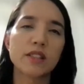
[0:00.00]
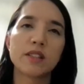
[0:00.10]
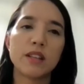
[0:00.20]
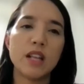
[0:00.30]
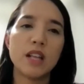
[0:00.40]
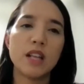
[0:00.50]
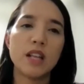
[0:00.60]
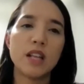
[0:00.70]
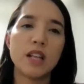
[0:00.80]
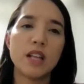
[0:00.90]
all the
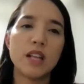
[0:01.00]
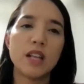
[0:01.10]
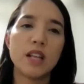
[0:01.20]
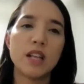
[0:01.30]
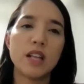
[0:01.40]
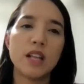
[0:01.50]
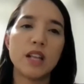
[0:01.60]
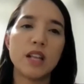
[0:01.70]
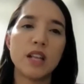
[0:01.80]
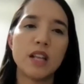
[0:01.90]
subjects. So I
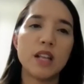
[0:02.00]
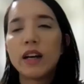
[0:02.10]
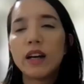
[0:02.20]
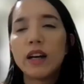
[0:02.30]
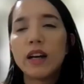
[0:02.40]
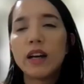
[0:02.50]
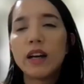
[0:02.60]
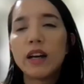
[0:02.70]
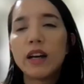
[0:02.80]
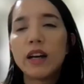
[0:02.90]
taught, math,
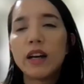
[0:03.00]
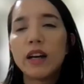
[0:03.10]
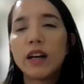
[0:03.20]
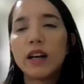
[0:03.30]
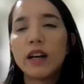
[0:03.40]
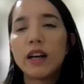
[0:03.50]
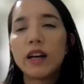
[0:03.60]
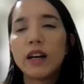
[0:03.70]
social science, all of that.